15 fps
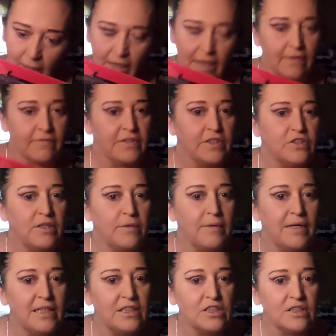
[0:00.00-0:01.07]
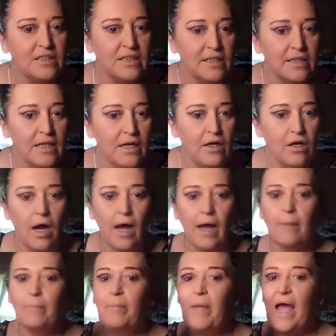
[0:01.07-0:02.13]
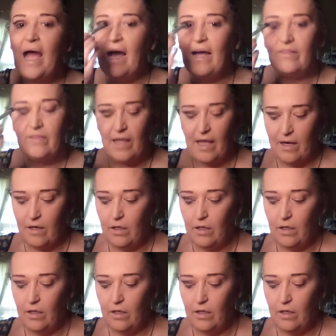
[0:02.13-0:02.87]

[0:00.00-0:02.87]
And if you see what I just did there, I pat that